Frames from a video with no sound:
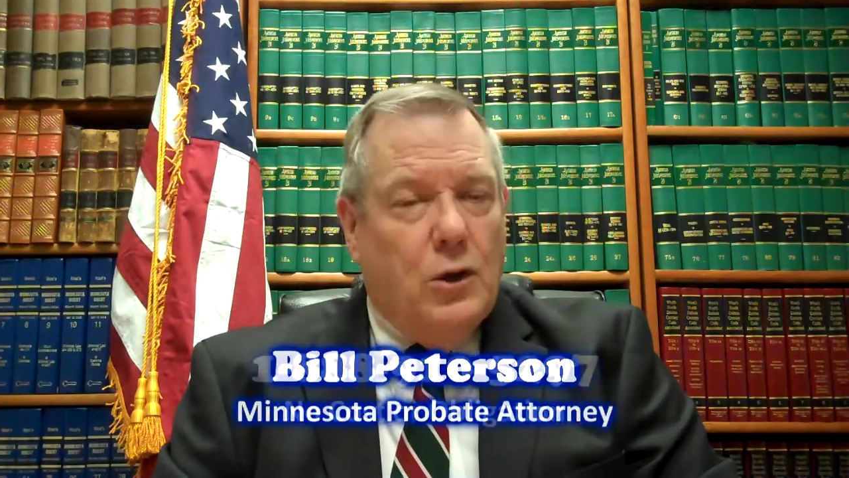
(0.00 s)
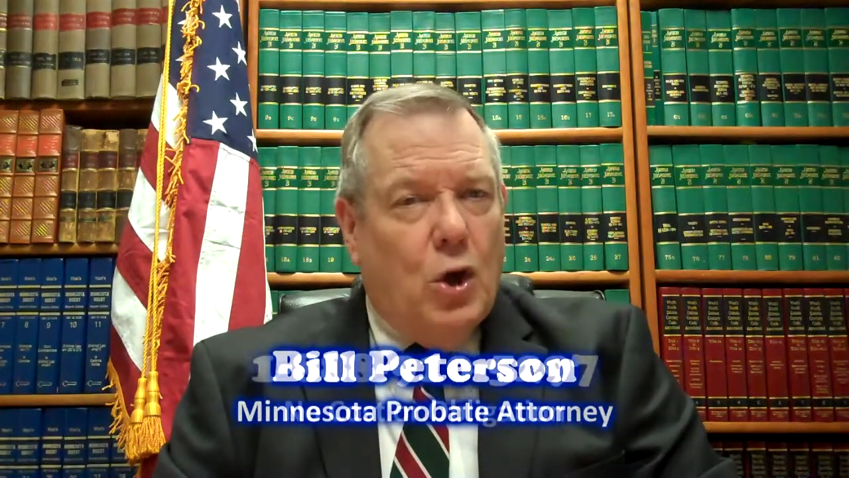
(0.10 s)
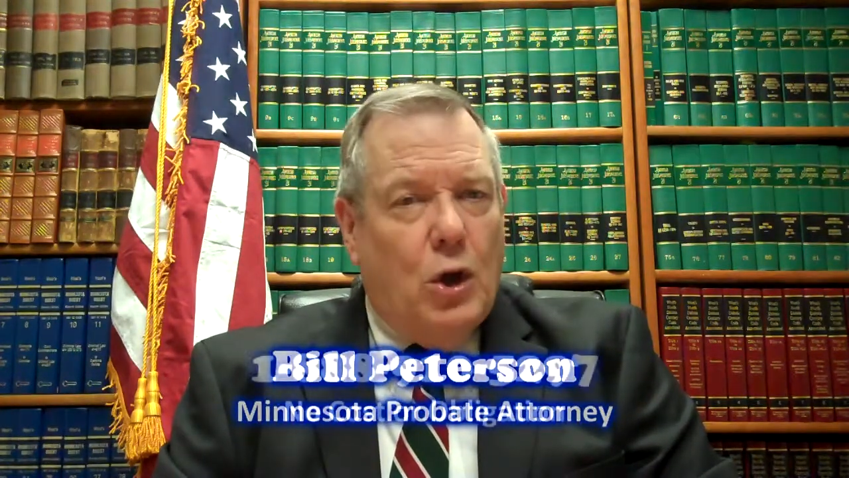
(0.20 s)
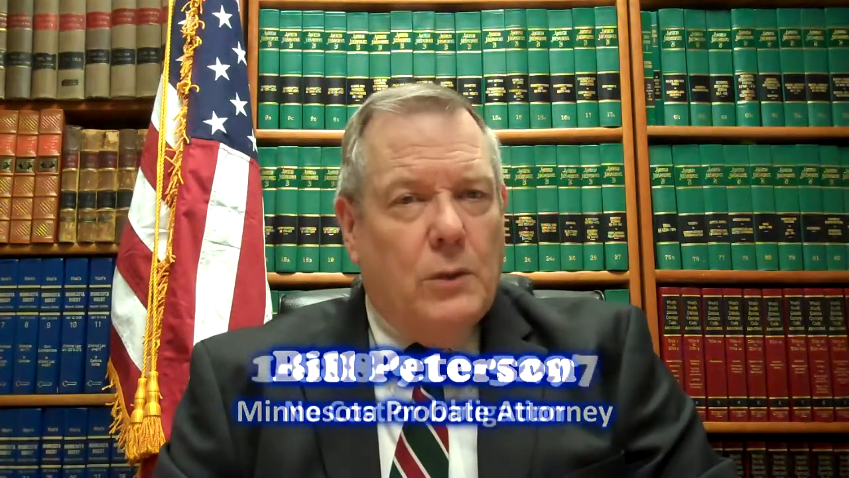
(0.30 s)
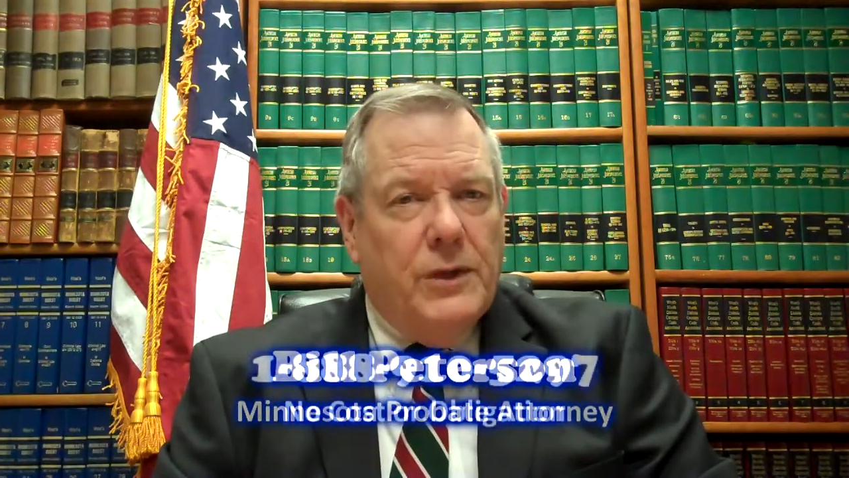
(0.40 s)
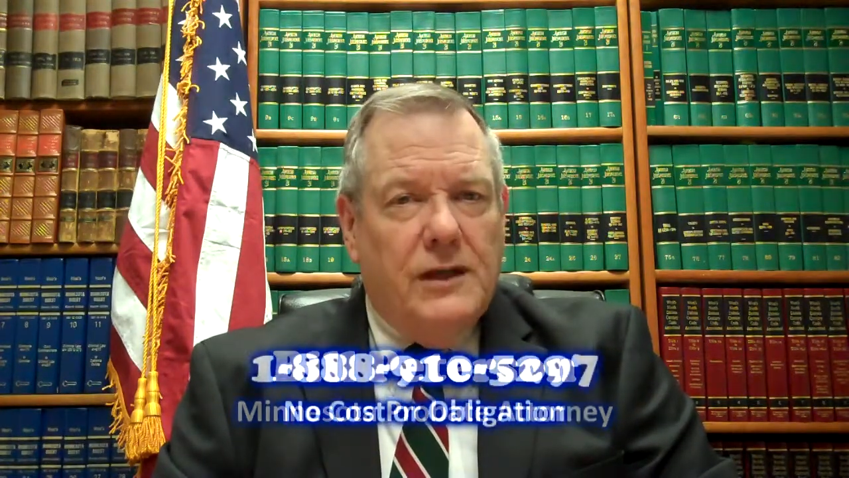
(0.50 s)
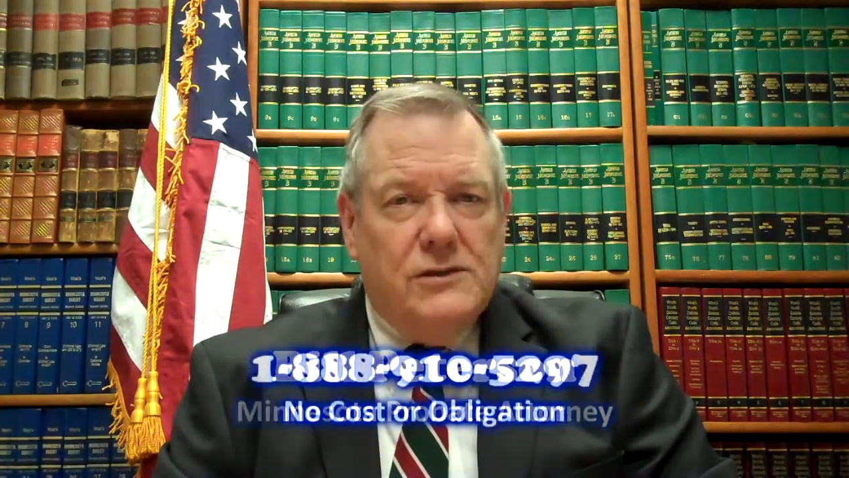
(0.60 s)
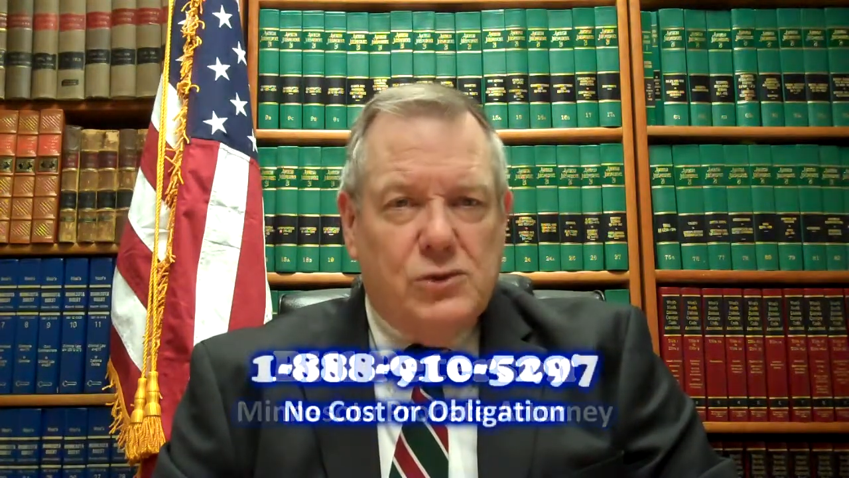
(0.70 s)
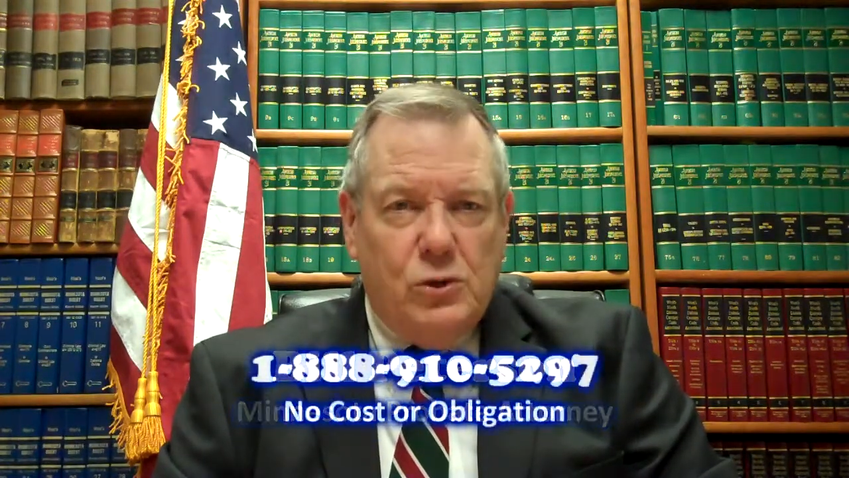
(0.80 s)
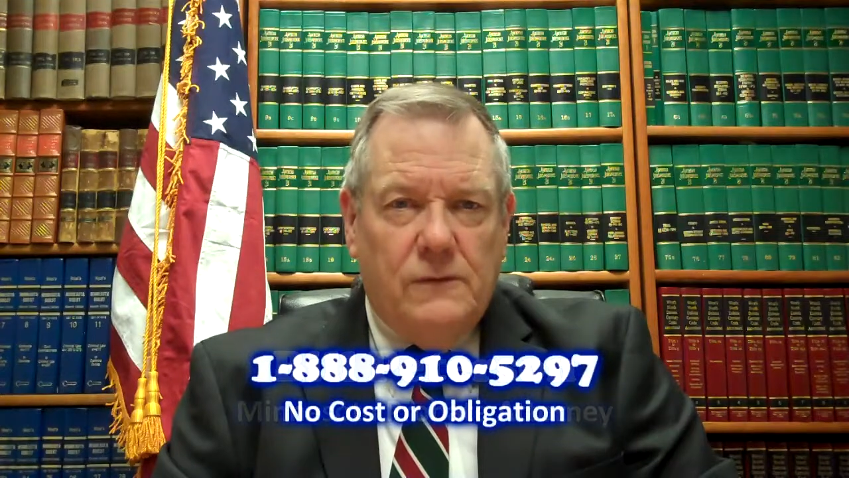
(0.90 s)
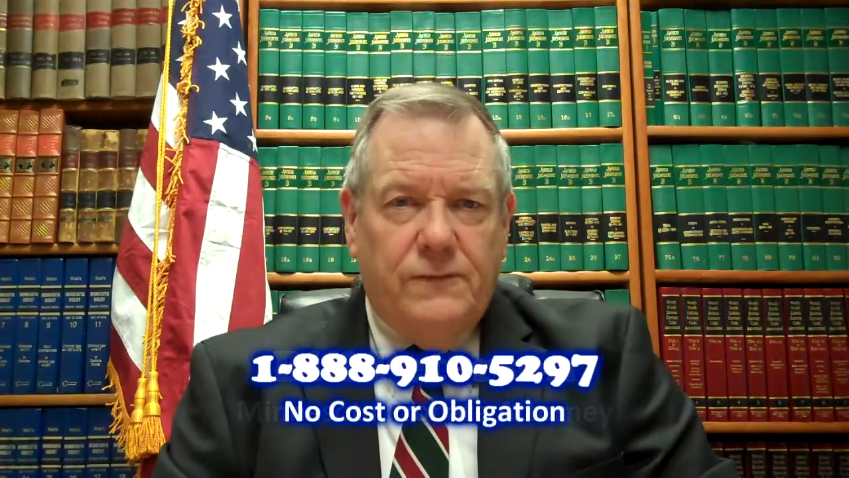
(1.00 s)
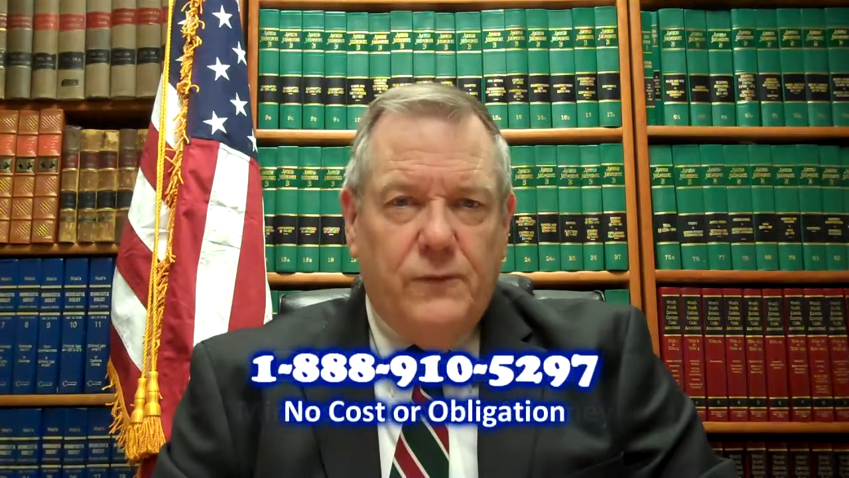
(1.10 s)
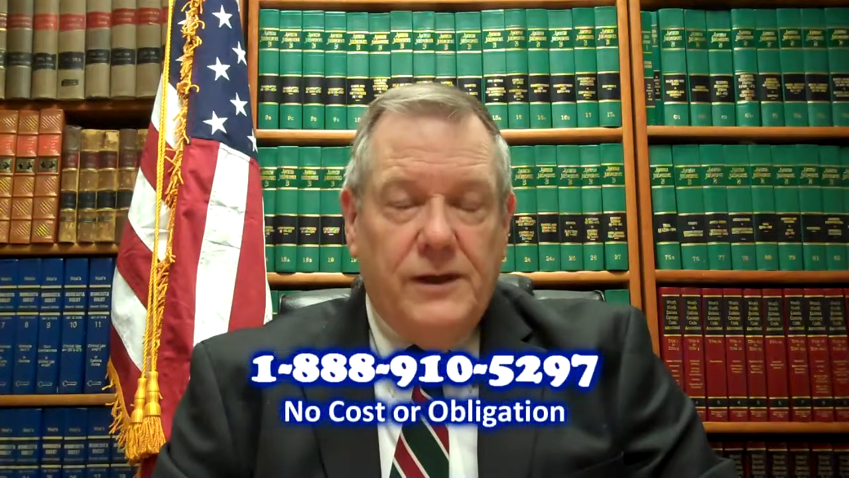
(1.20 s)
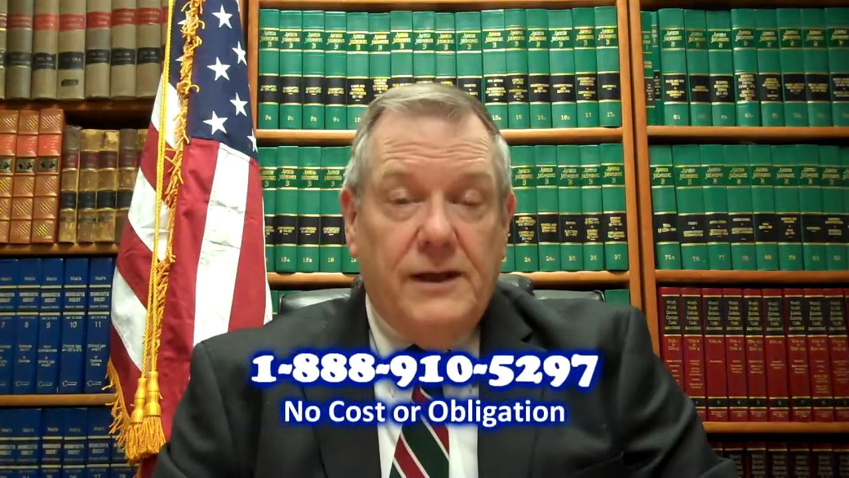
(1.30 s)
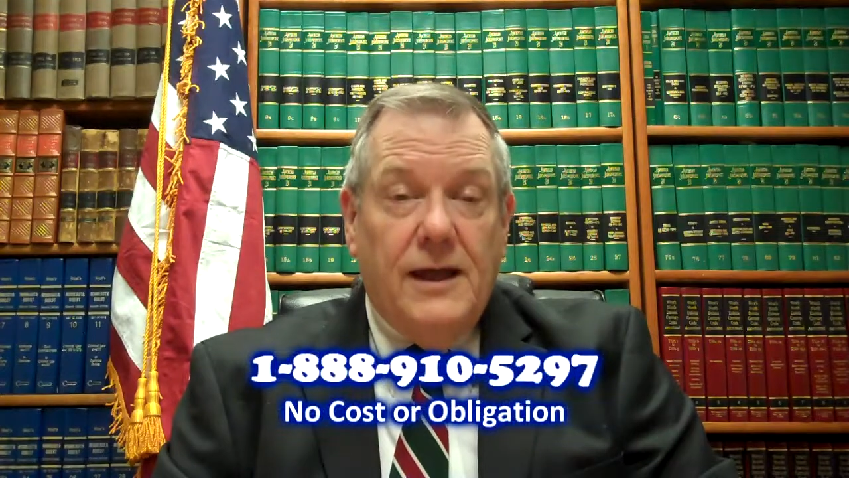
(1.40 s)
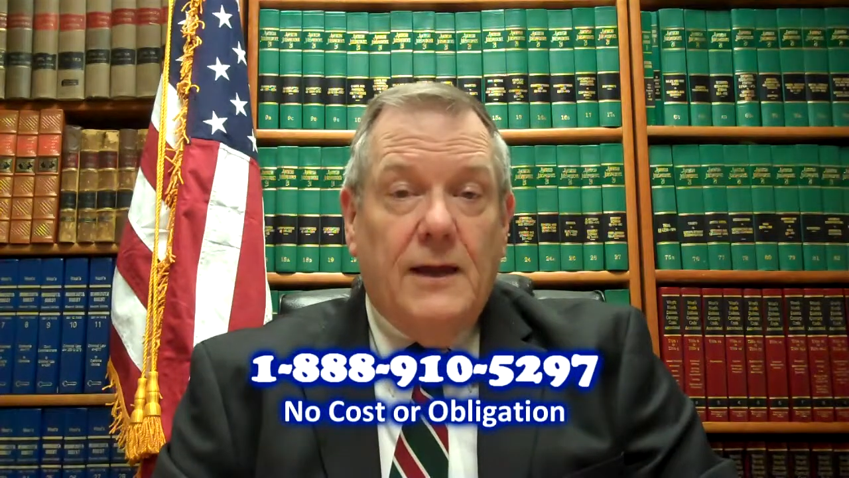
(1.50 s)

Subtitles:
Call me toll-free